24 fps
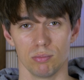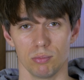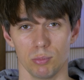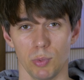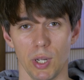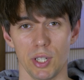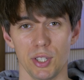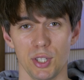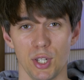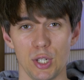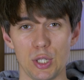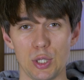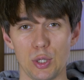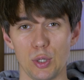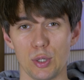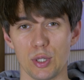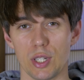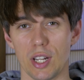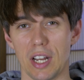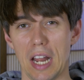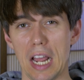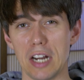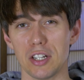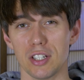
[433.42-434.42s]
wet tissues
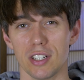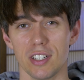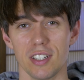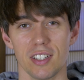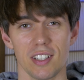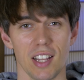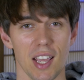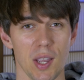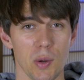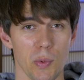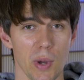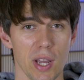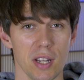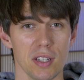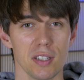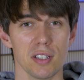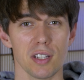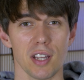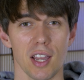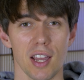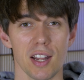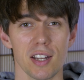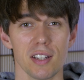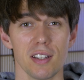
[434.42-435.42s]
that actually stay wet
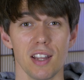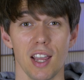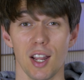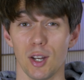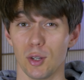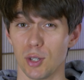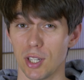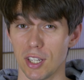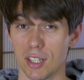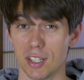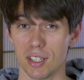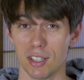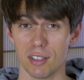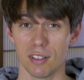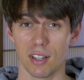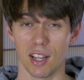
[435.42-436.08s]
and Hello Kitty,